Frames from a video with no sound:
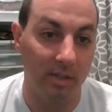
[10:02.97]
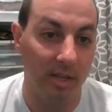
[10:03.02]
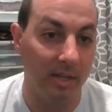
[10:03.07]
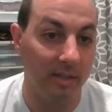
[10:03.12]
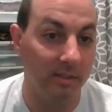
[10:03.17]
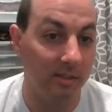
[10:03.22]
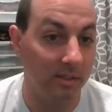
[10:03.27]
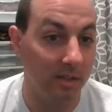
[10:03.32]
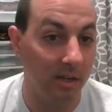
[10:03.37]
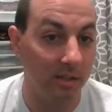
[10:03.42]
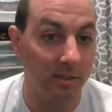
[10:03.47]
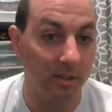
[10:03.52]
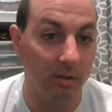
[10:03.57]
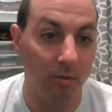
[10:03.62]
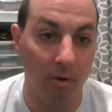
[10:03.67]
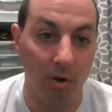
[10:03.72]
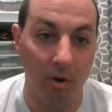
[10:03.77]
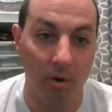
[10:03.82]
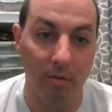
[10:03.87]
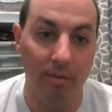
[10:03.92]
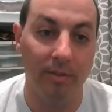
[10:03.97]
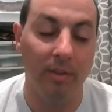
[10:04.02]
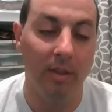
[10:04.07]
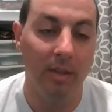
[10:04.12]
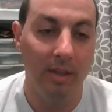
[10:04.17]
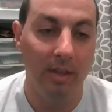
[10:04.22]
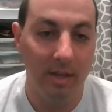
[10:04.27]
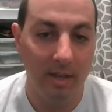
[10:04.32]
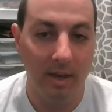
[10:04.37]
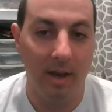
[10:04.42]
get stunted growth
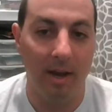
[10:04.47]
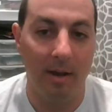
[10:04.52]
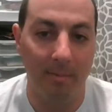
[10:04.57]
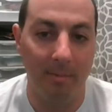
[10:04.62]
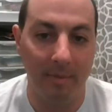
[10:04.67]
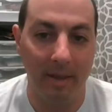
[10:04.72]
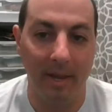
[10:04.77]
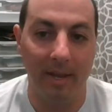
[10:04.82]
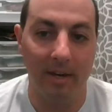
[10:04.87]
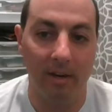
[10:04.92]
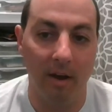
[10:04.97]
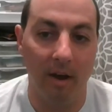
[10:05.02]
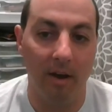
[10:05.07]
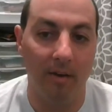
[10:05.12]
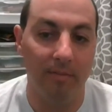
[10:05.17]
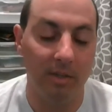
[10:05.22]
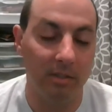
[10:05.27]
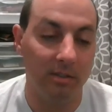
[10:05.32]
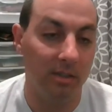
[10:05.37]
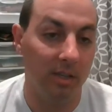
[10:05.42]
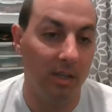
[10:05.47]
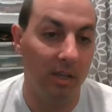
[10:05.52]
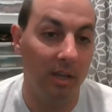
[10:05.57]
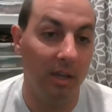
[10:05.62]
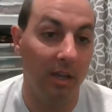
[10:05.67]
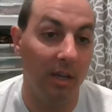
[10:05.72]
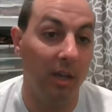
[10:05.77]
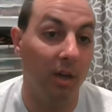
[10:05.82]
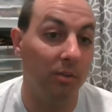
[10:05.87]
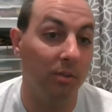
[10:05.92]
and obviously
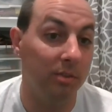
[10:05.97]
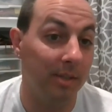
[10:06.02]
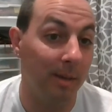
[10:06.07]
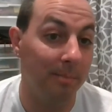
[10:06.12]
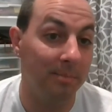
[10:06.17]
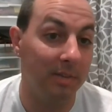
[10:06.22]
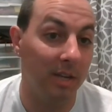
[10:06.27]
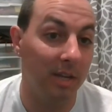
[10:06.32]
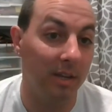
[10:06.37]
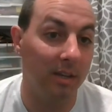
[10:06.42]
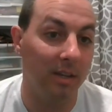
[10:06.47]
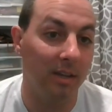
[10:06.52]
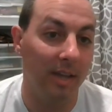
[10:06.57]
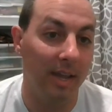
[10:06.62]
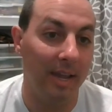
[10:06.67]
can go septic